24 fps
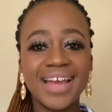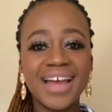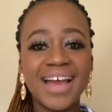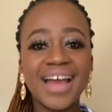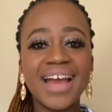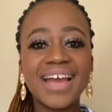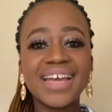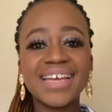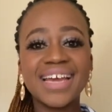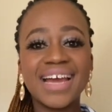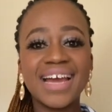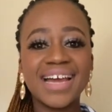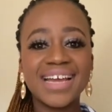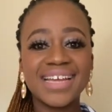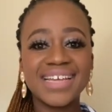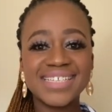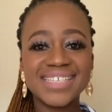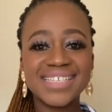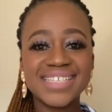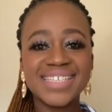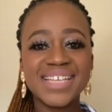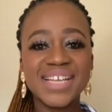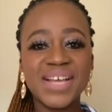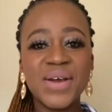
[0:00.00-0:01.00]
Hi guys,
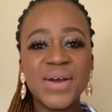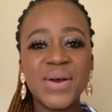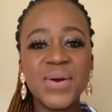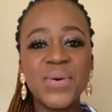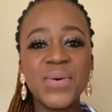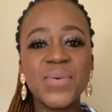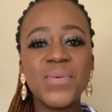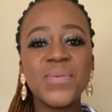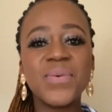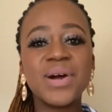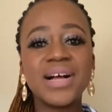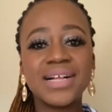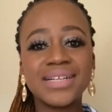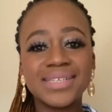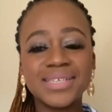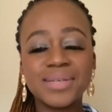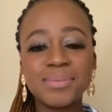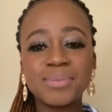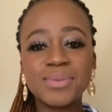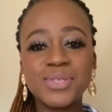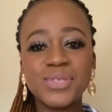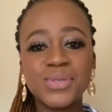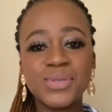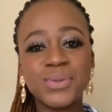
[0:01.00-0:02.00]

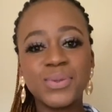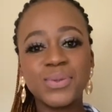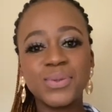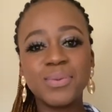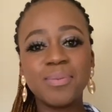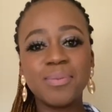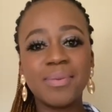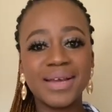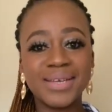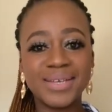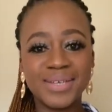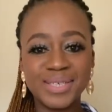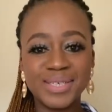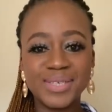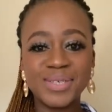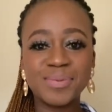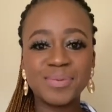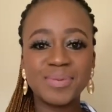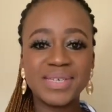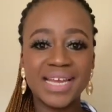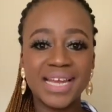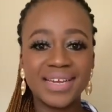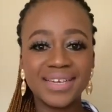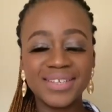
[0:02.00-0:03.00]
welcome to my
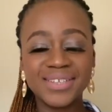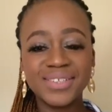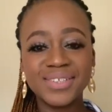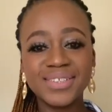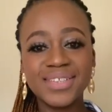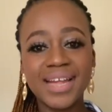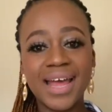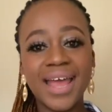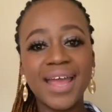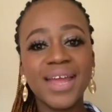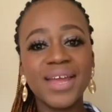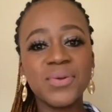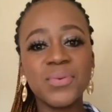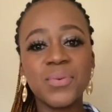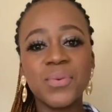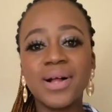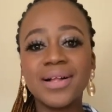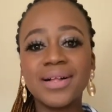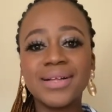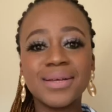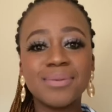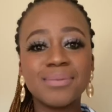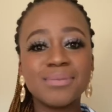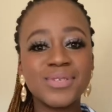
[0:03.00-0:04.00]
YouTube channel and
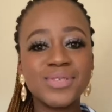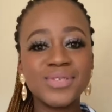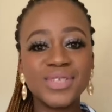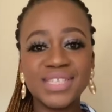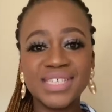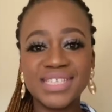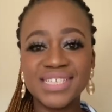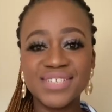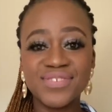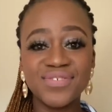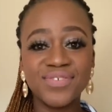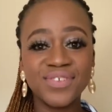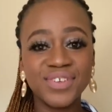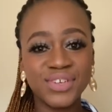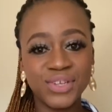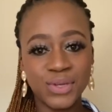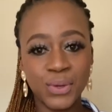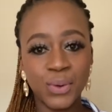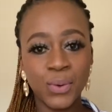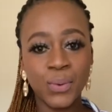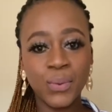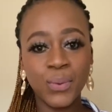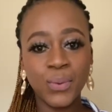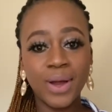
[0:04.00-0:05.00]
welcome to this
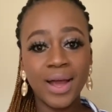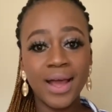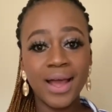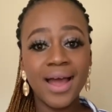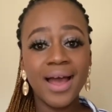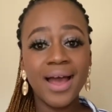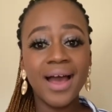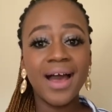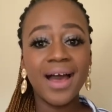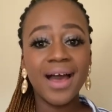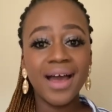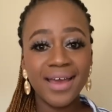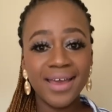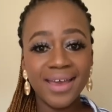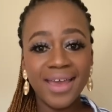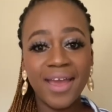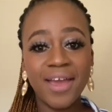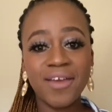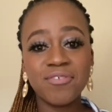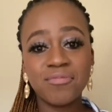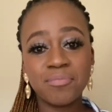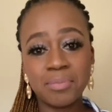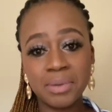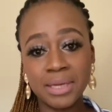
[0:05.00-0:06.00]
video. I
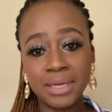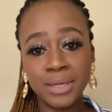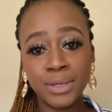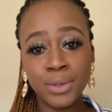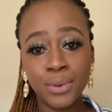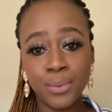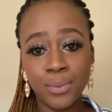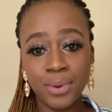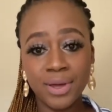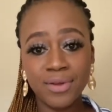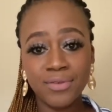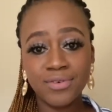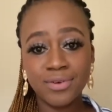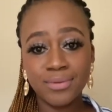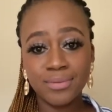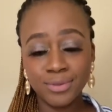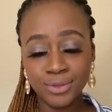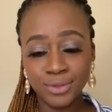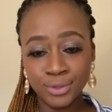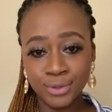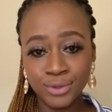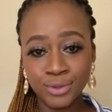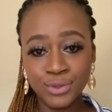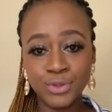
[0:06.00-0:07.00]
have been away from
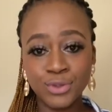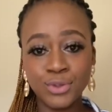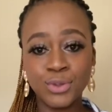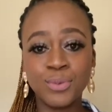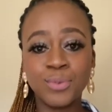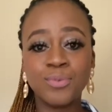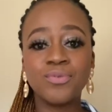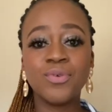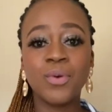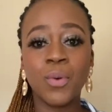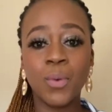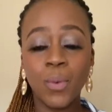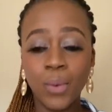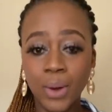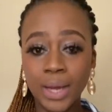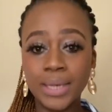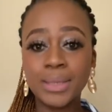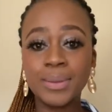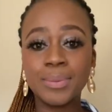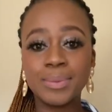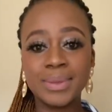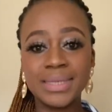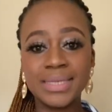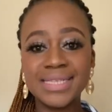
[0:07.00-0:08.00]
YouTube for quite
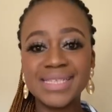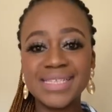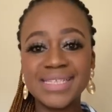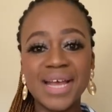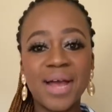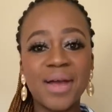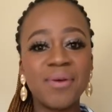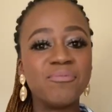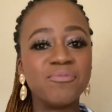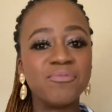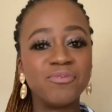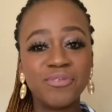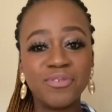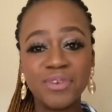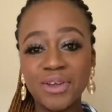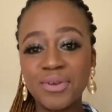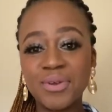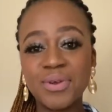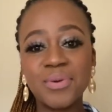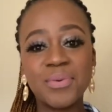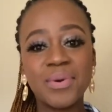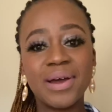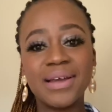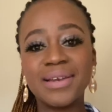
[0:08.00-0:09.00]
a bit. I'm
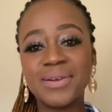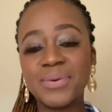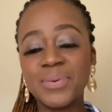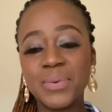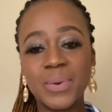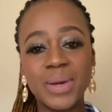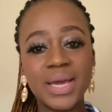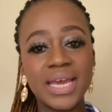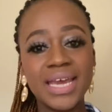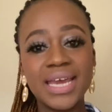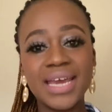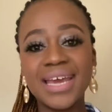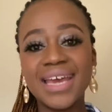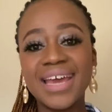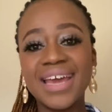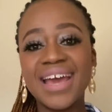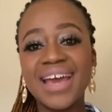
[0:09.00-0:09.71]
very well aware.